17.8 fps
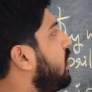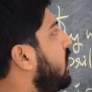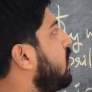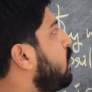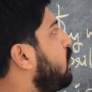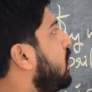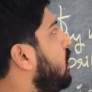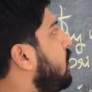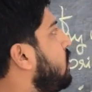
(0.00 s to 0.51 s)

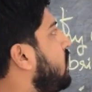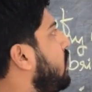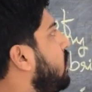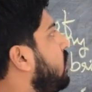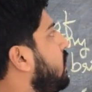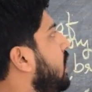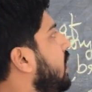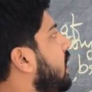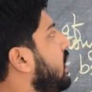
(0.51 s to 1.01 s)
expresses
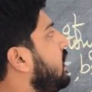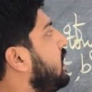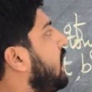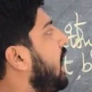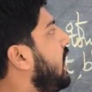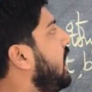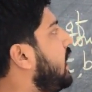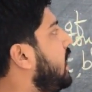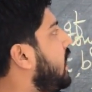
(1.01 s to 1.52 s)
the
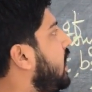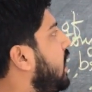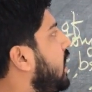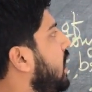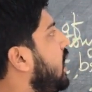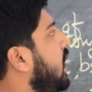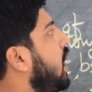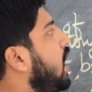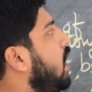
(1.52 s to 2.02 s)

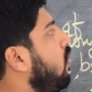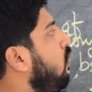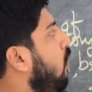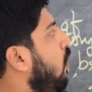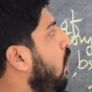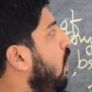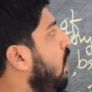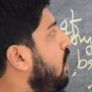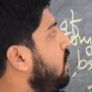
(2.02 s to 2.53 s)
tiger
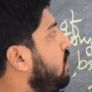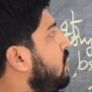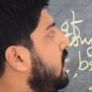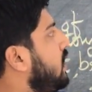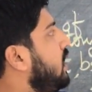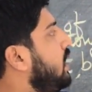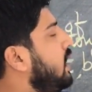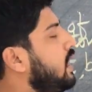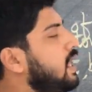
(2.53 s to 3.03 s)
walks
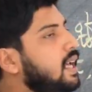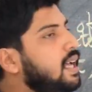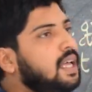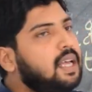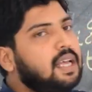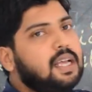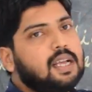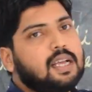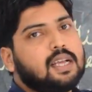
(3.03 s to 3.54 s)
in
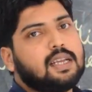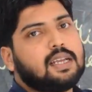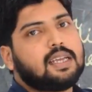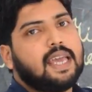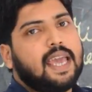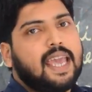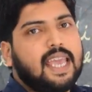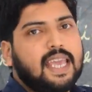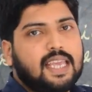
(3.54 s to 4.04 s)
the
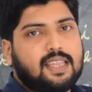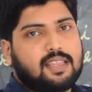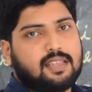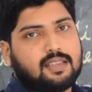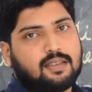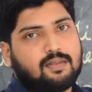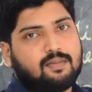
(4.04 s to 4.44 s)
cage.